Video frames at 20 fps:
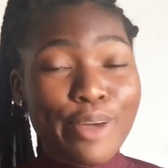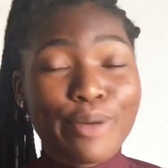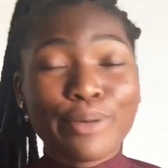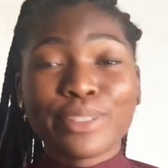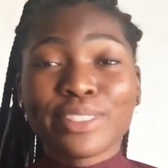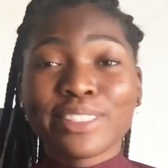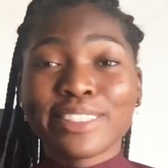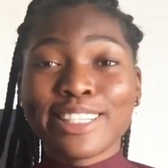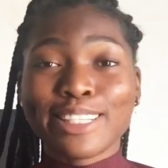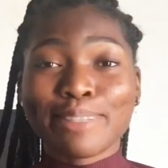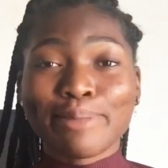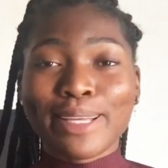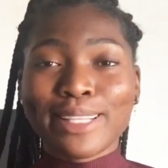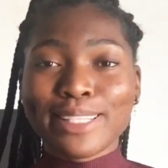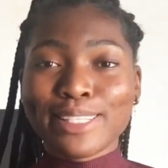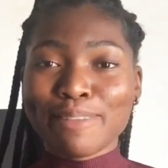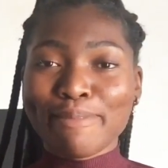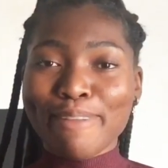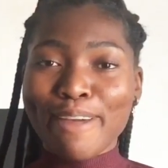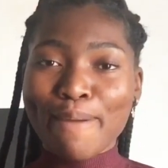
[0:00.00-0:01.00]
Was
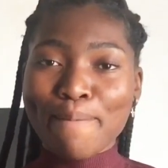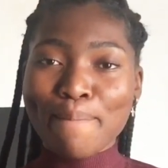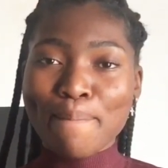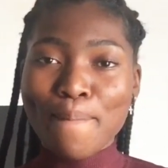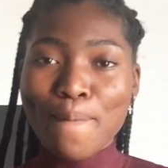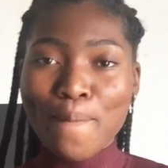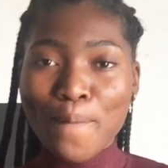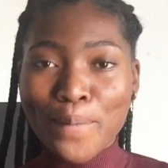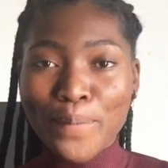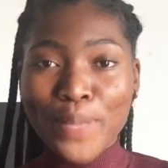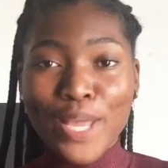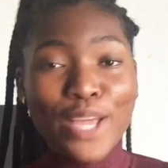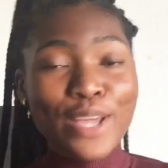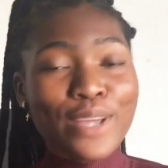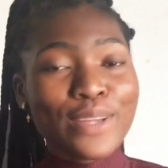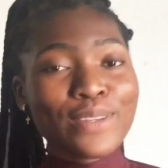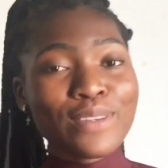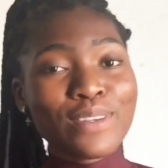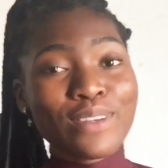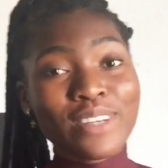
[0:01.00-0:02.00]
disrespecting my mom.
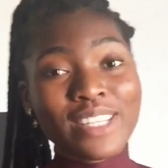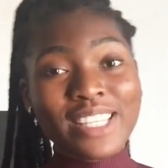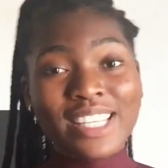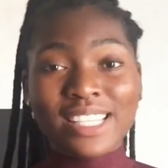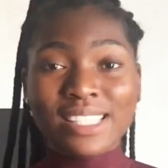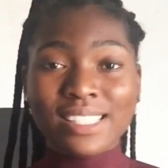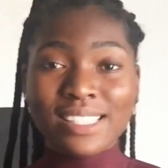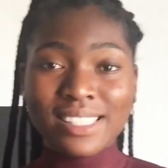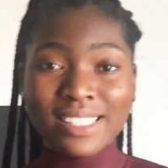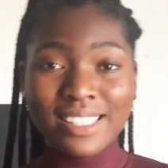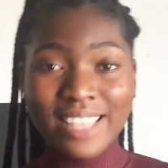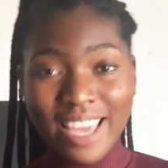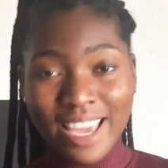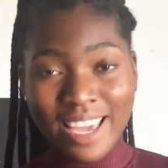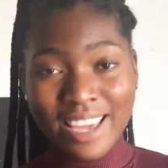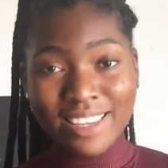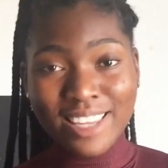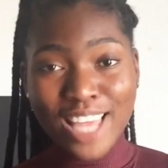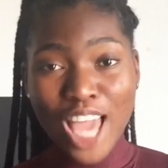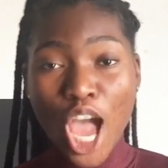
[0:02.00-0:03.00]
You know they
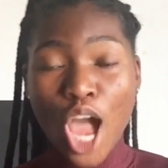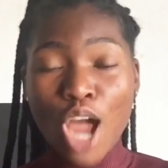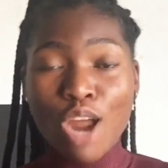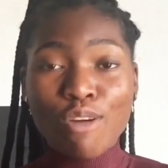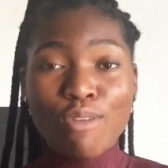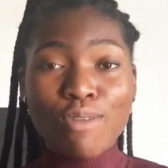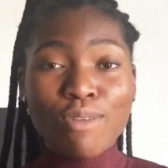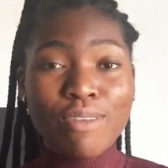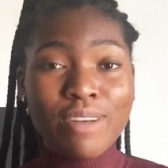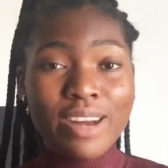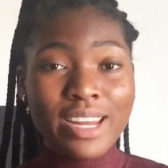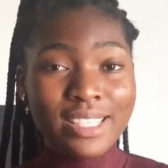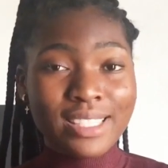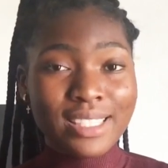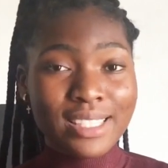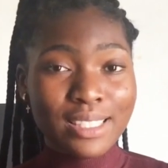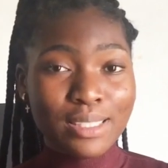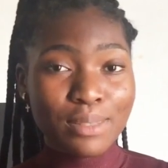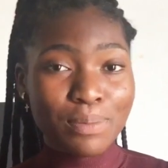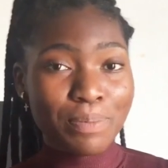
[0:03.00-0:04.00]
said
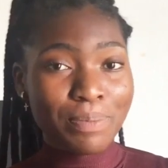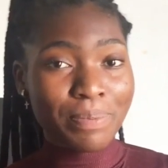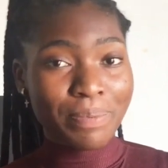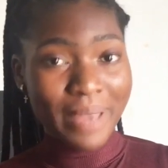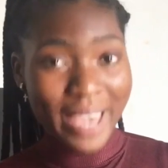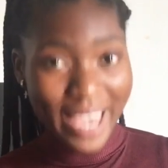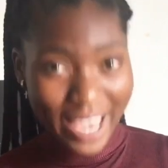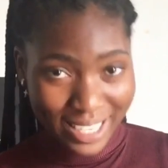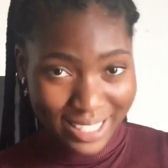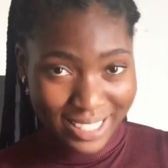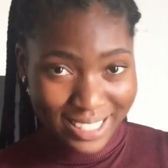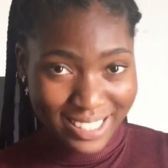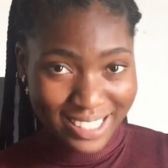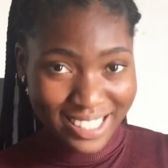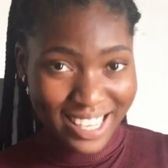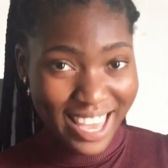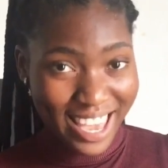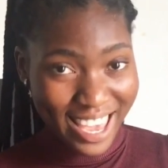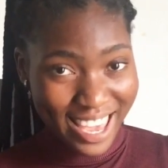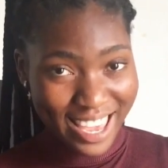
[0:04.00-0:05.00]
respect
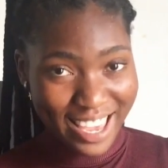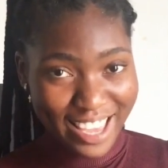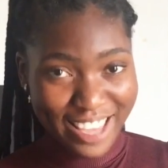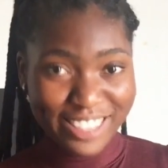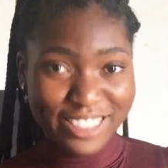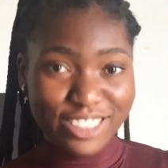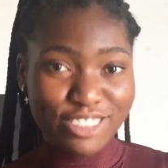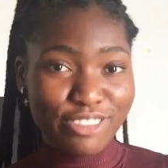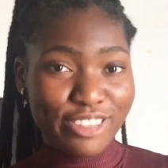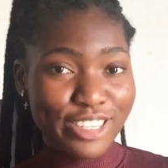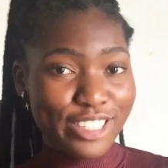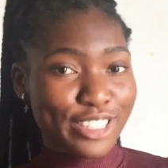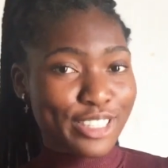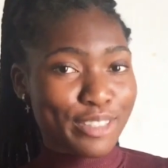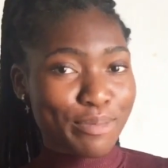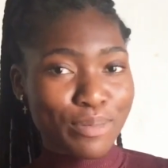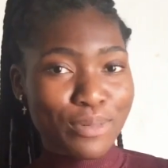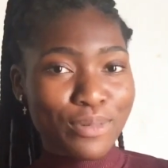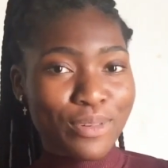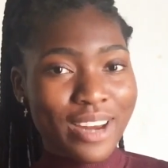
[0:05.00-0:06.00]
is
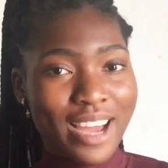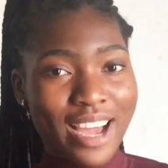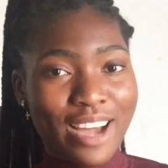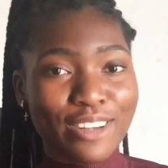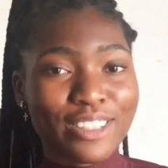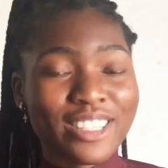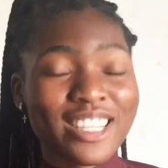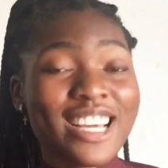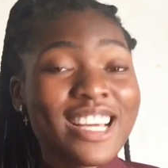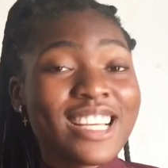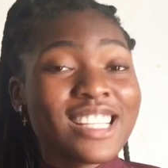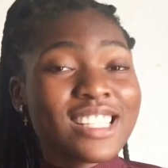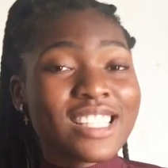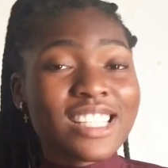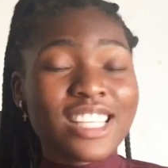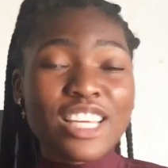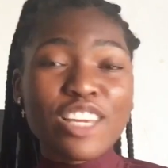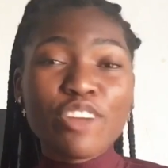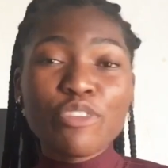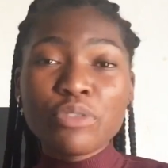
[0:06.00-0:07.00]
reciprocal.
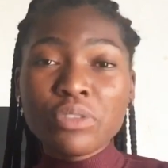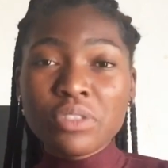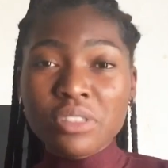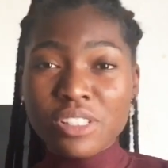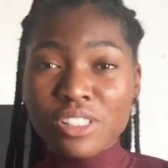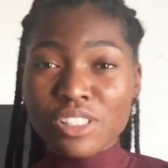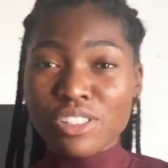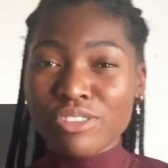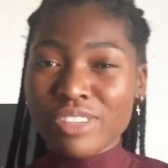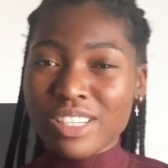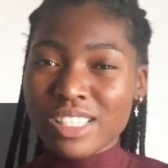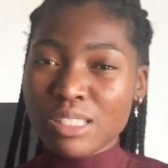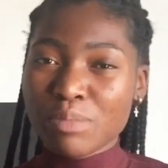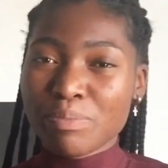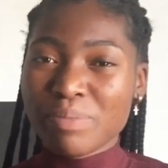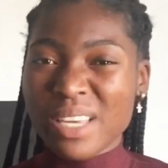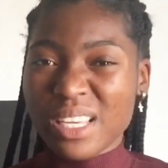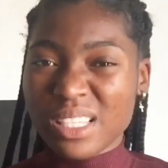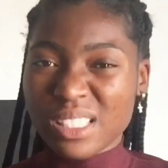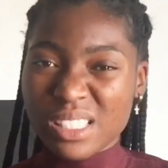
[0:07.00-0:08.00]
See, even
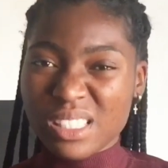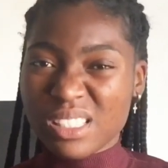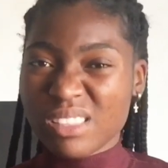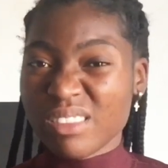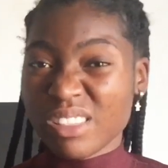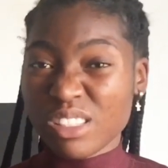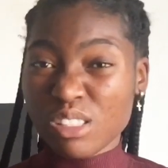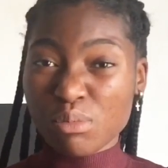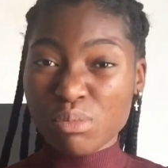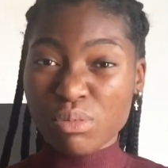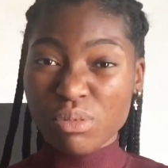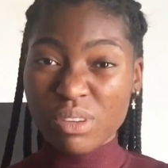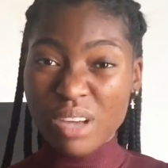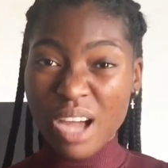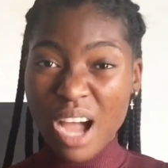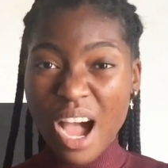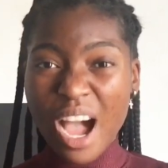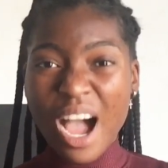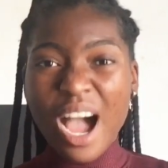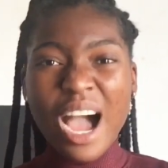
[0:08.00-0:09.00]
disrespect is
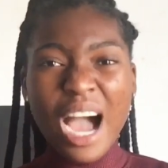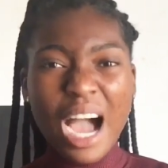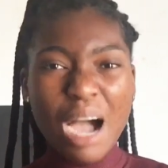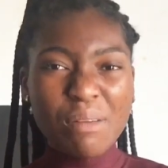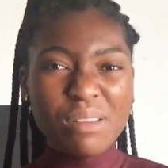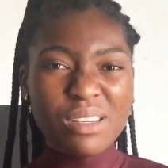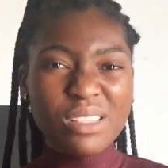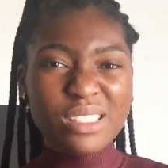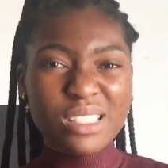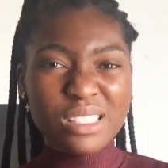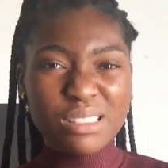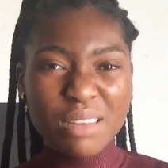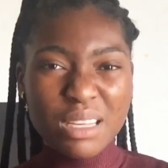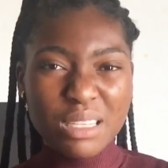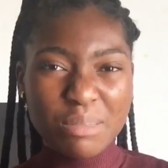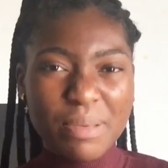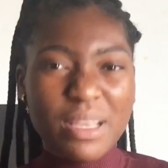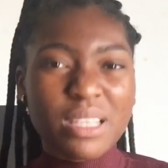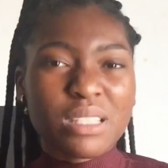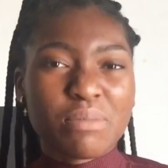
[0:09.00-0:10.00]
reciprocal. How will you
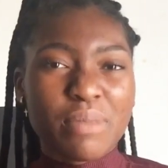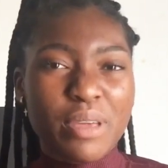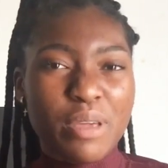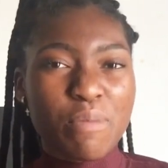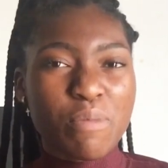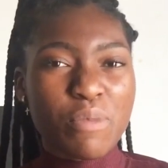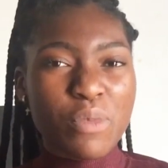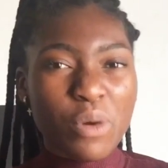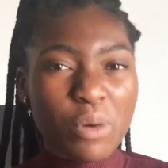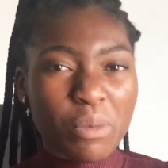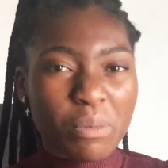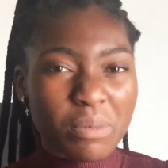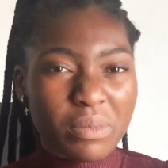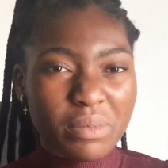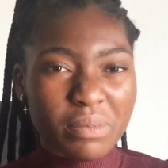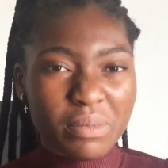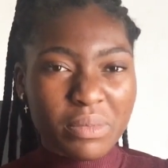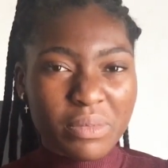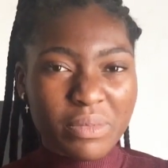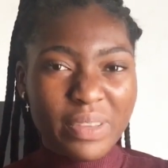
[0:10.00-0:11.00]
disrespect my mom
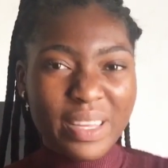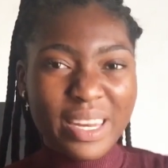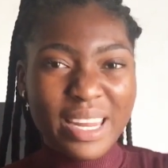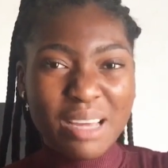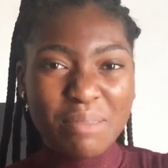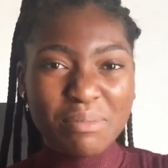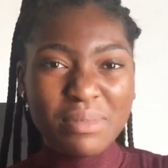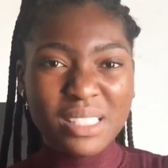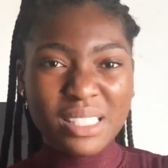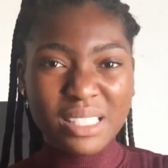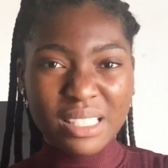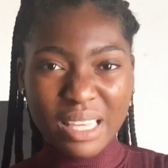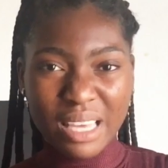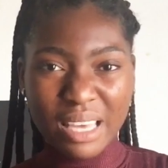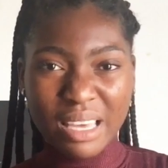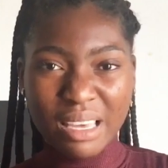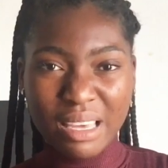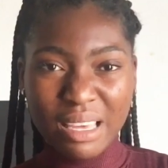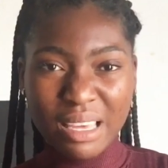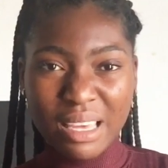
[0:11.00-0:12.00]
when I'm
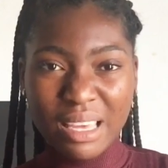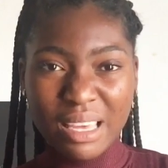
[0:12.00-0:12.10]
there?